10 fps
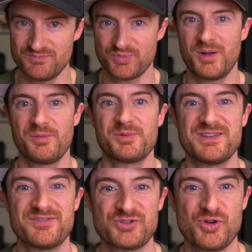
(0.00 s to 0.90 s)
probably
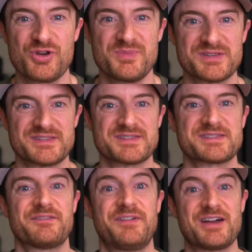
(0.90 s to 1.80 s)
even grow your business
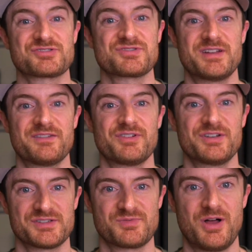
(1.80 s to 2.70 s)
faster than ever
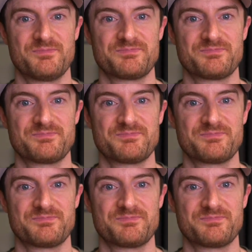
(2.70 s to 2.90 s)
as well.